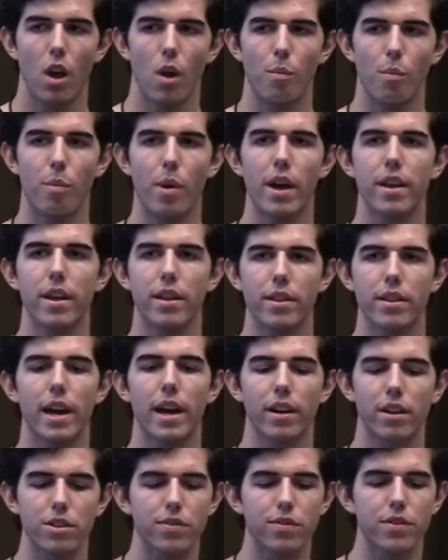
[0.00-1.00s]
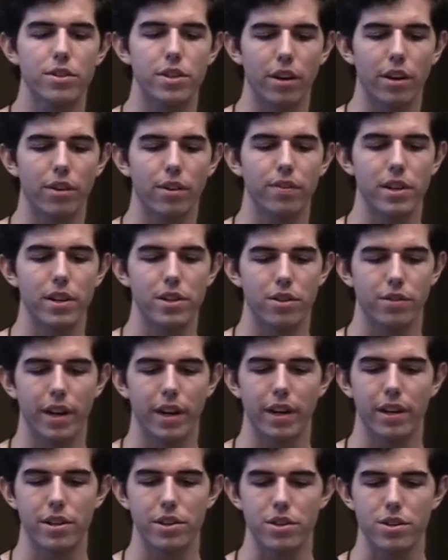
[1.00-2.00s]
But that goes for general facial
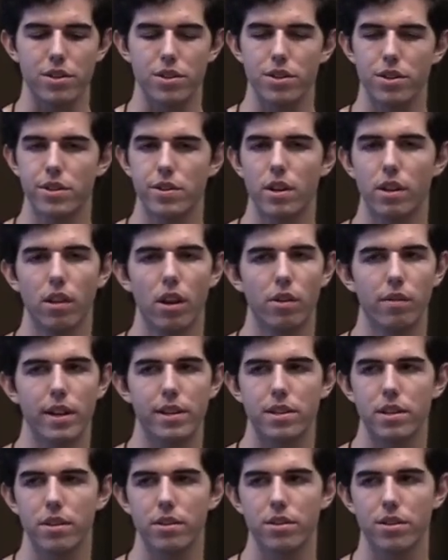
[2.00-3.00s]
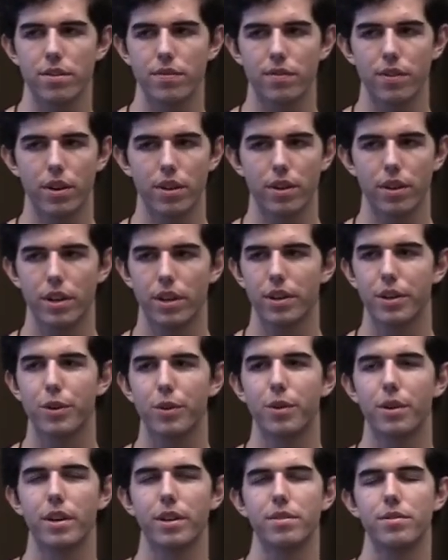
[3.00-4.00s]
recognition too. A low resolution
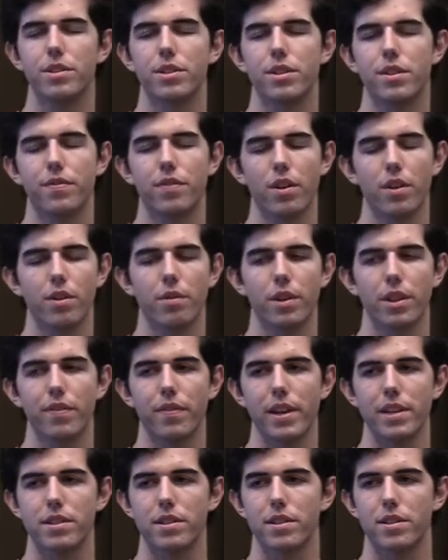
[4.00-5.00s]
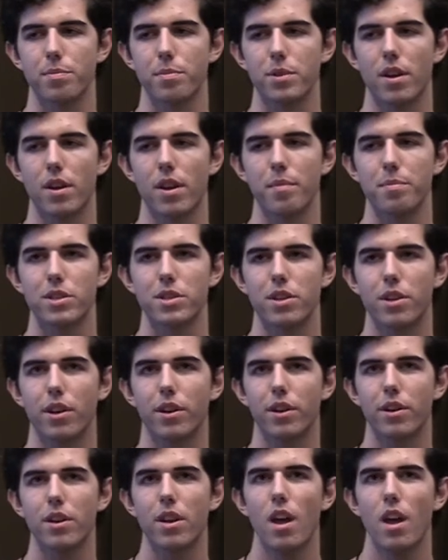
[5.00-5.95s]
photo, uh, just a photo where the face is ob obscured.